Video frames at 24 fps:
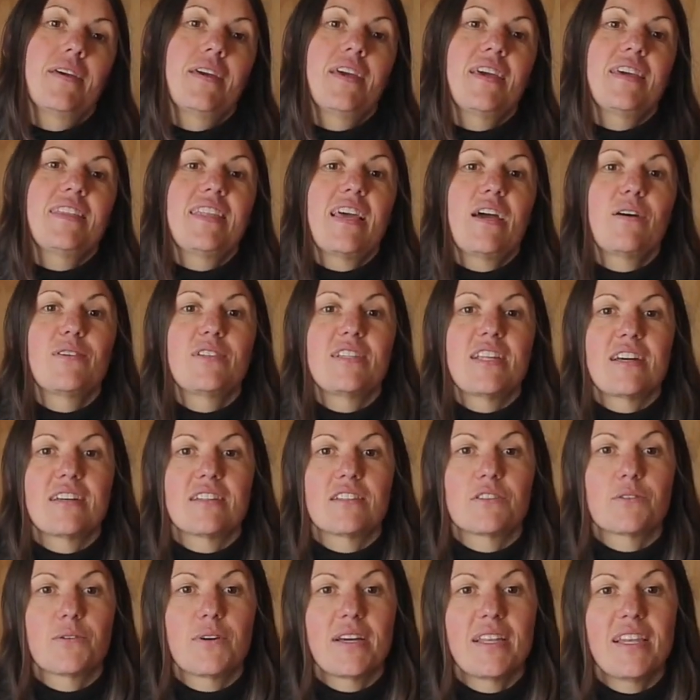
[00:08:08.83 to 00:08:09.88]
And now we're down
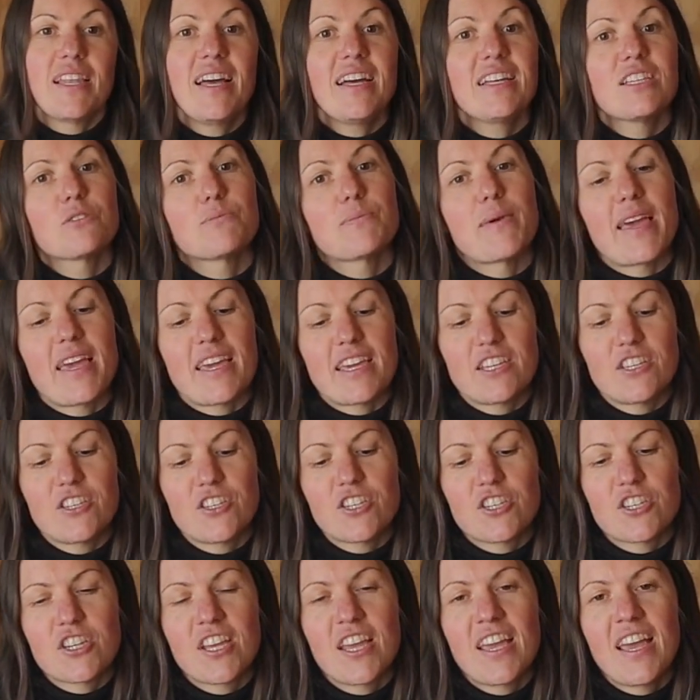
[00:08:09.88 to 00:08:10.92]
to our last
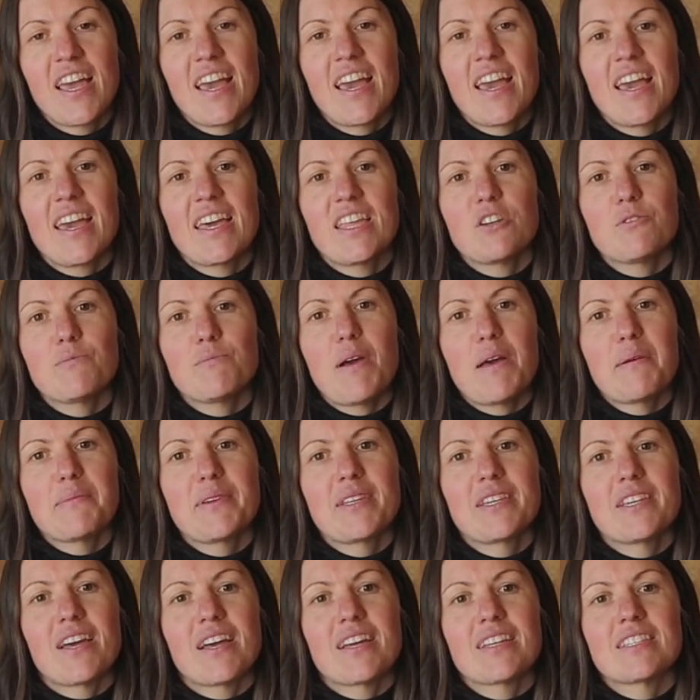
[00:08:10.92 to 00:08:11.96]
page, and it might be
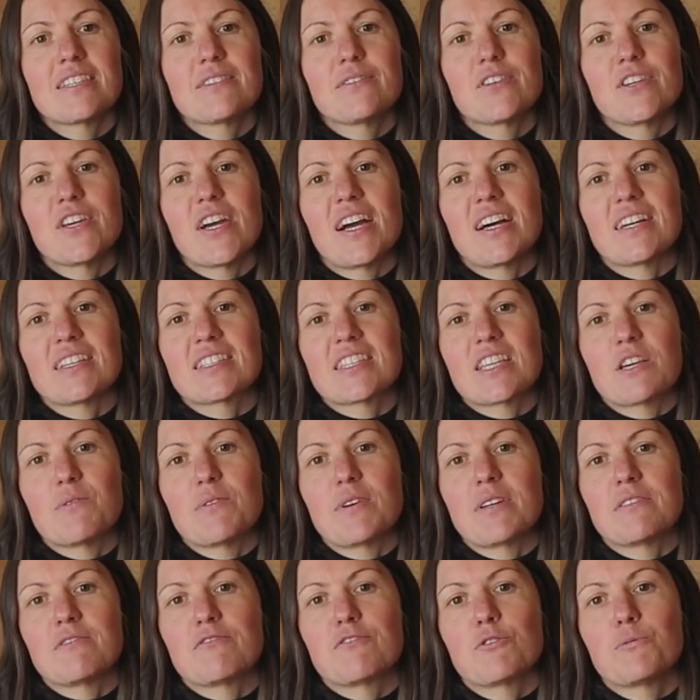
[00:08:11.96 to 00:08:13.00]
nice if you ask
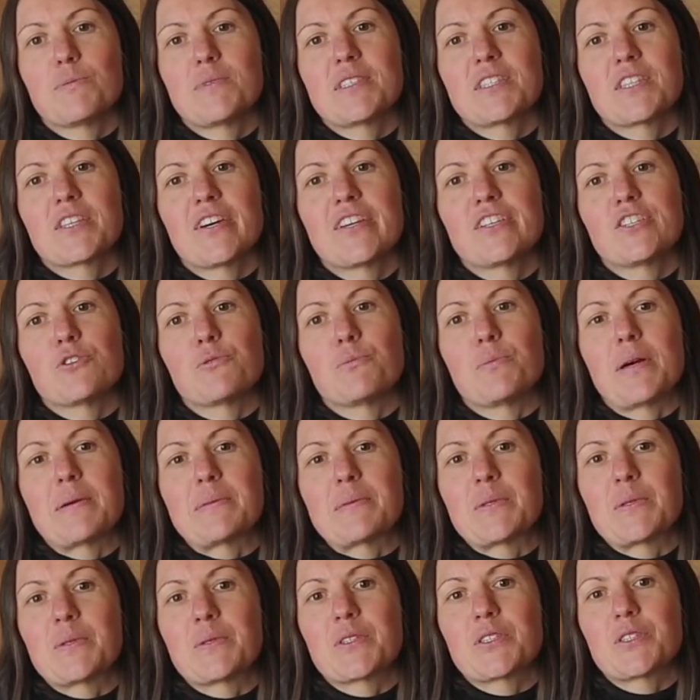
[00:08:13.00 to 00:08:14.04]
someone from inside your
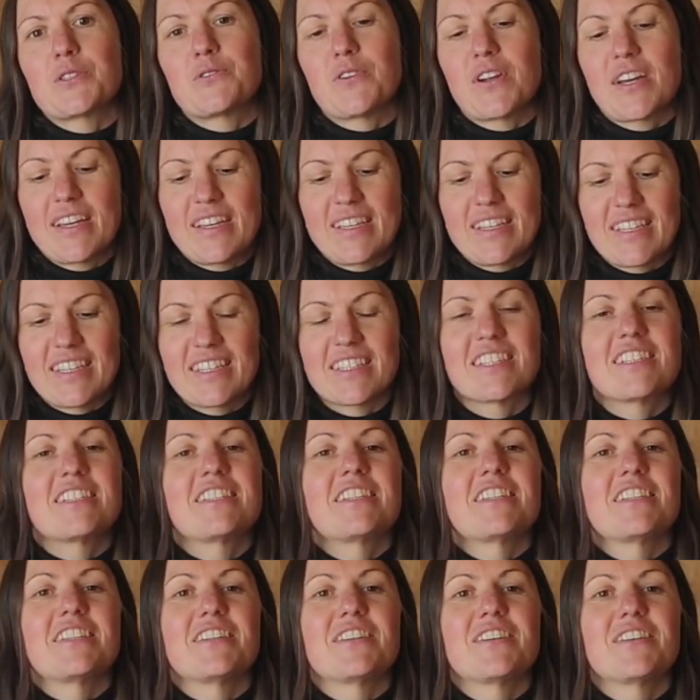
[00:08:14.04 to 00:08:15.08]
bubble to write a letter to
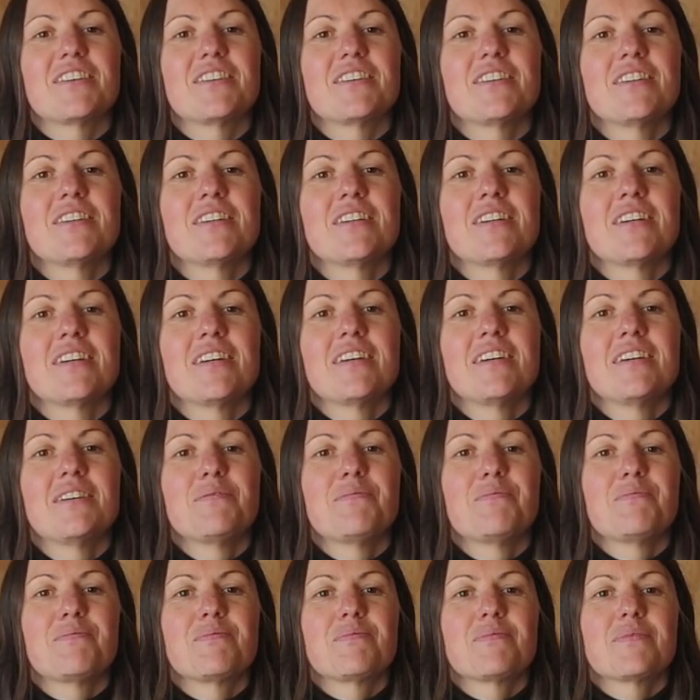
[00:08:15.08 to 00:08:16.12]
you,
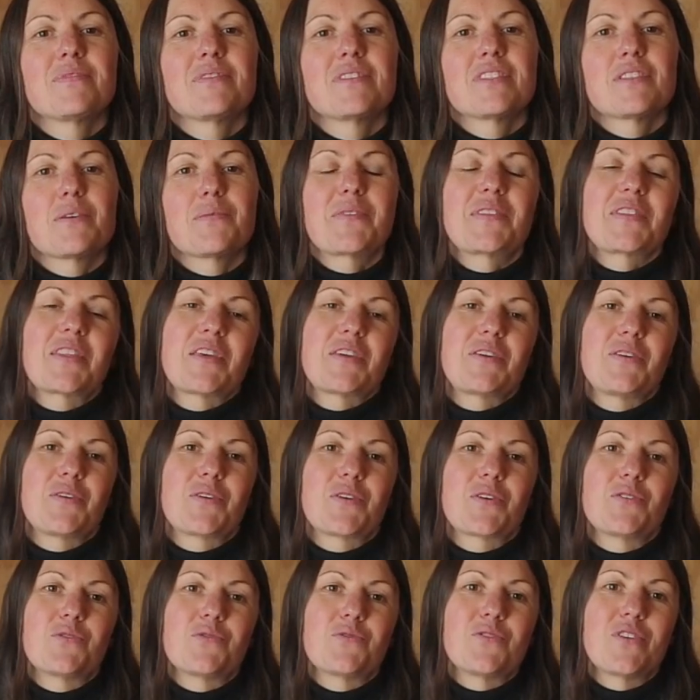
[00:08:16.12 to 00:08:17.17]
something that you
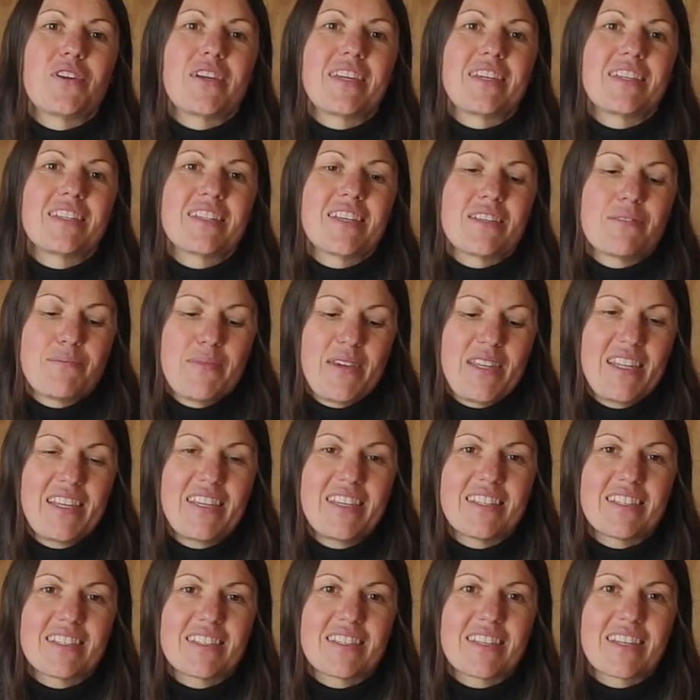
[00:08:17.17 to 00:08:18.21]
can read in many
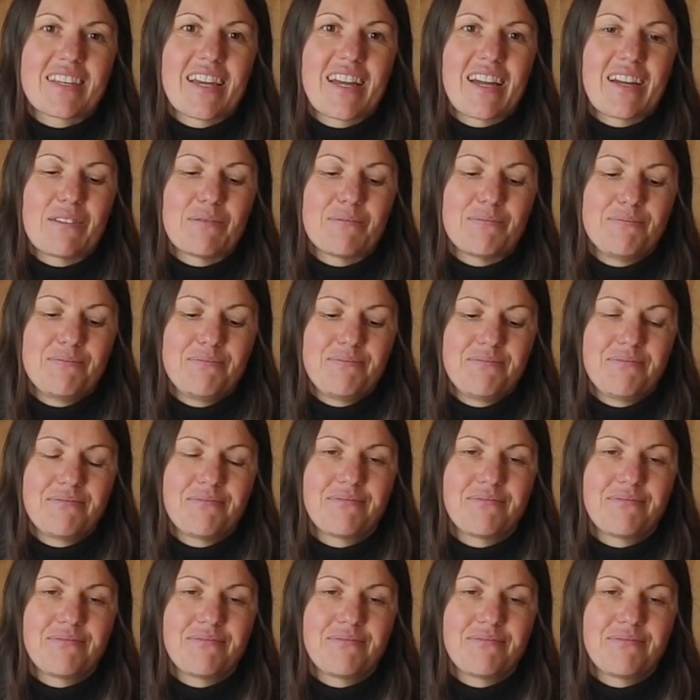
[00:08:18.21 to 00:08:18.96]
years to come.